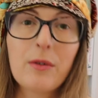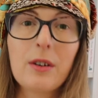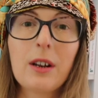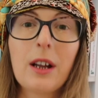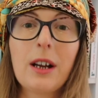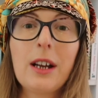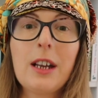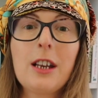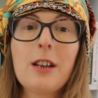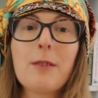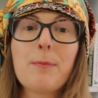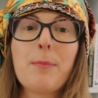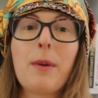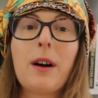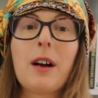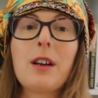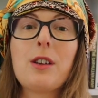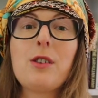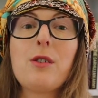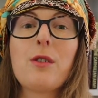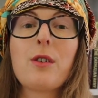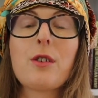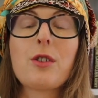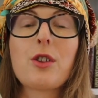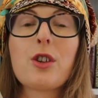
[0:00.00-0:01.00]
of Light by
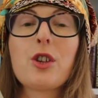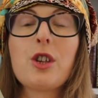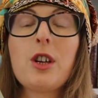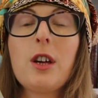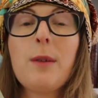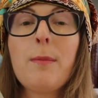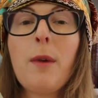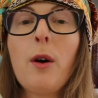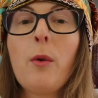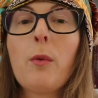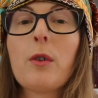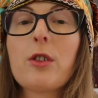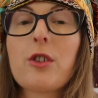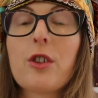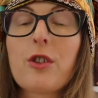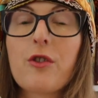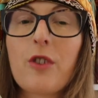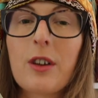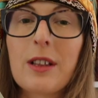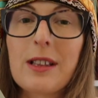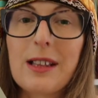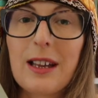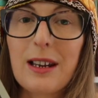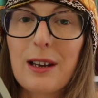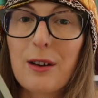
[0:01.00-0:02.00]
Yuko Tsushima, which is
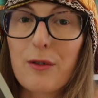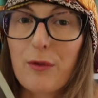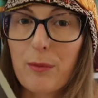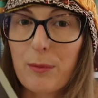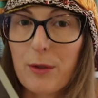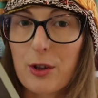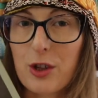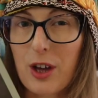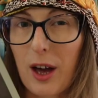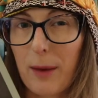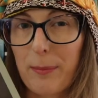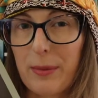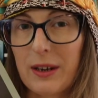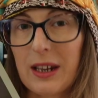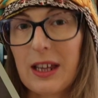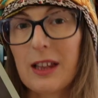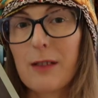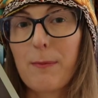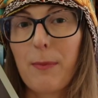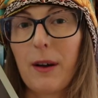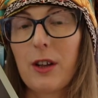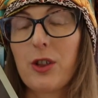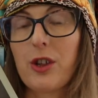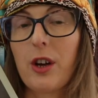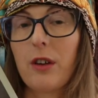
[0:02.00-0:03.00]
translated from the
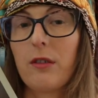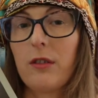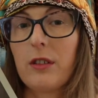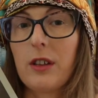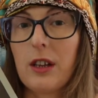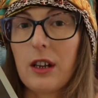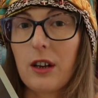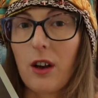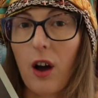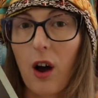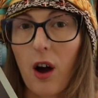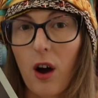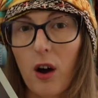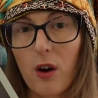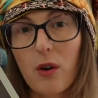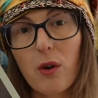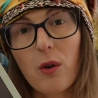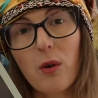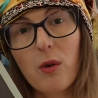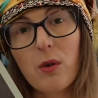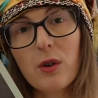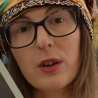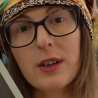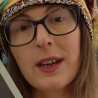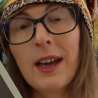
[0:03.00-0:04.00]
Japanese by Geraldine
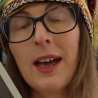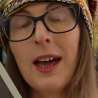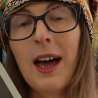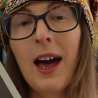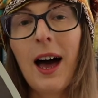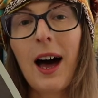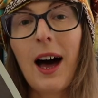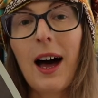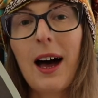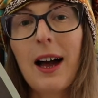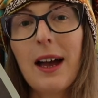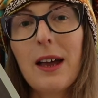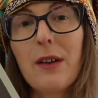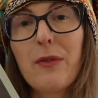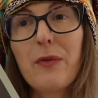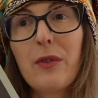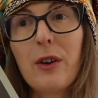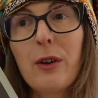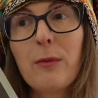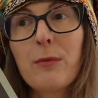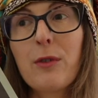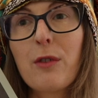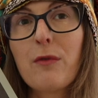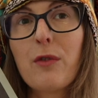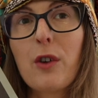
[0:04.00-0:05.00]
Harcourt. I
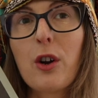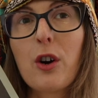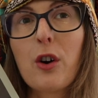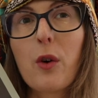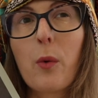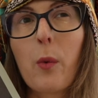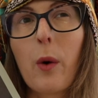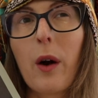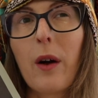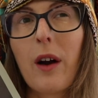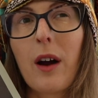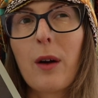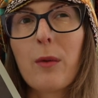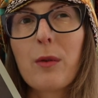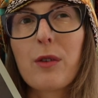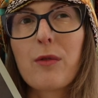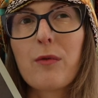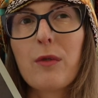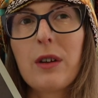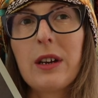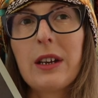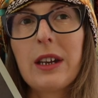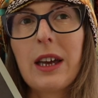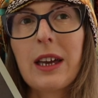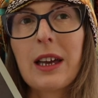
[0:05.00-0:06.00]
filmed a vlog where I was
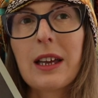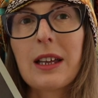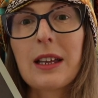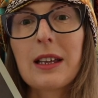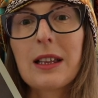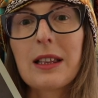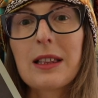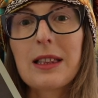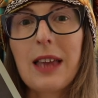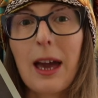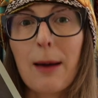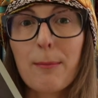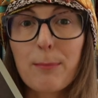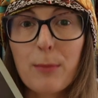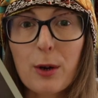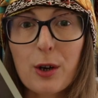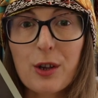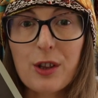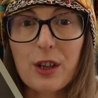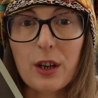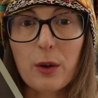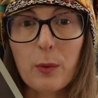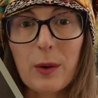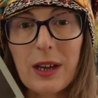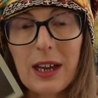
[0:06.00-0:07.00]
reading 10
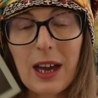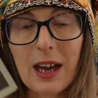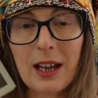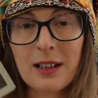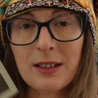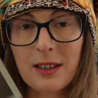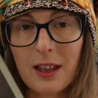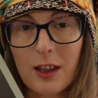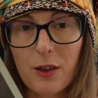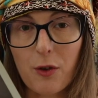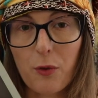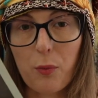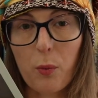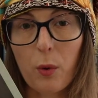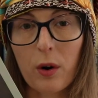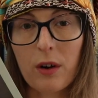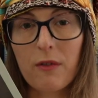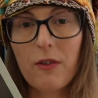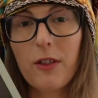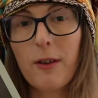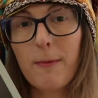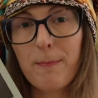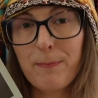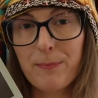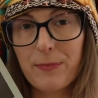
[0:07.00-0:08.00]
books in a weekend. This is one
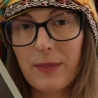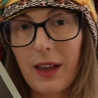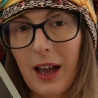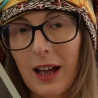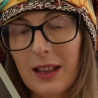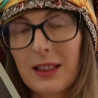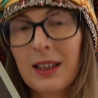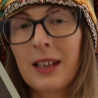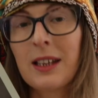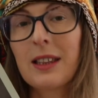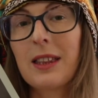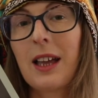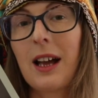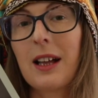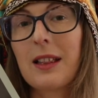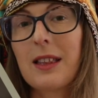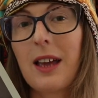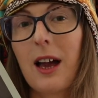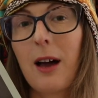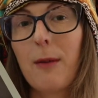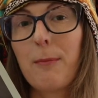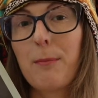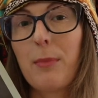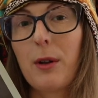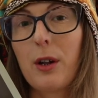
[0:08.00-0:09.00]
of them. I'll link that
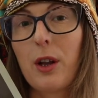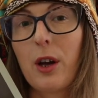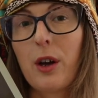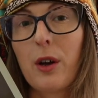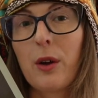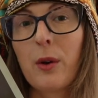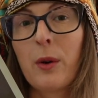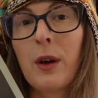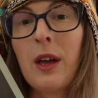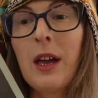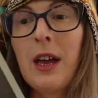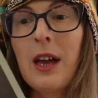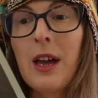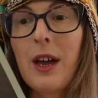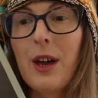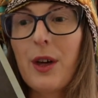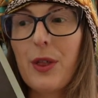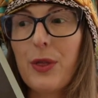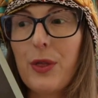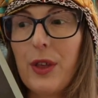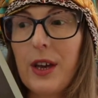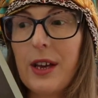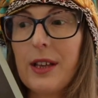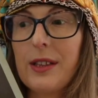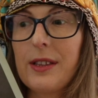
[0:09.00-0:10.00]
down below.
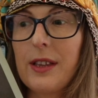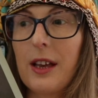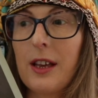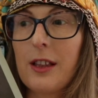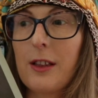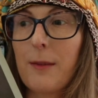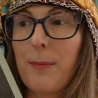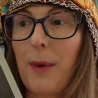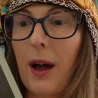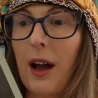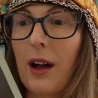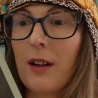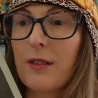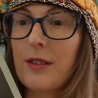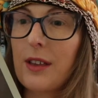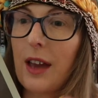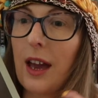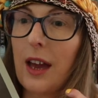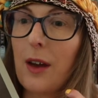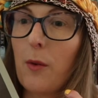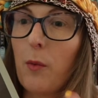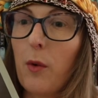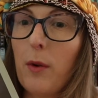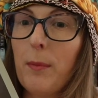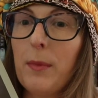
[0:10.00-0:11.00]
This is about
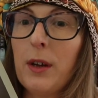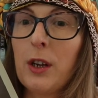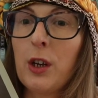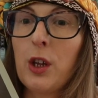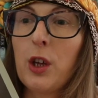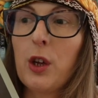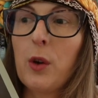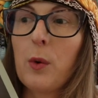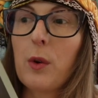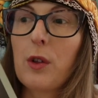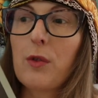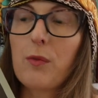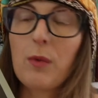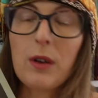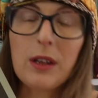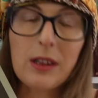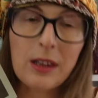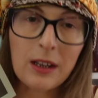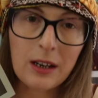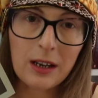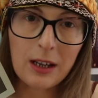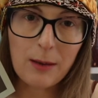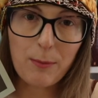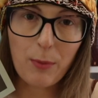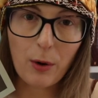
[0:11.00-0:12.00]
a woman who has
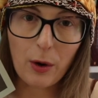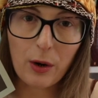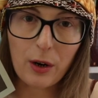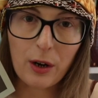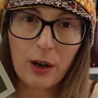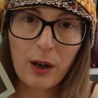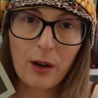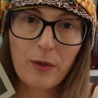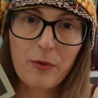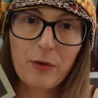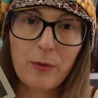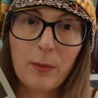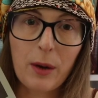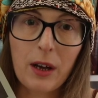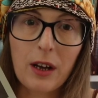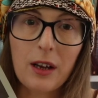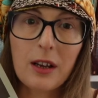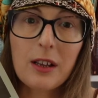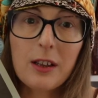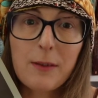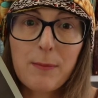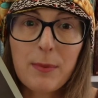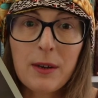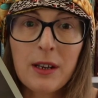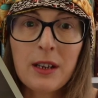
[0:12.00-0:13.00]
recently broken up from her
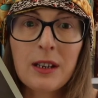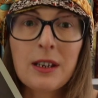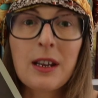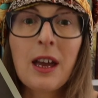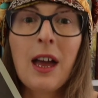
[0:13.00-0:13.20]
husband,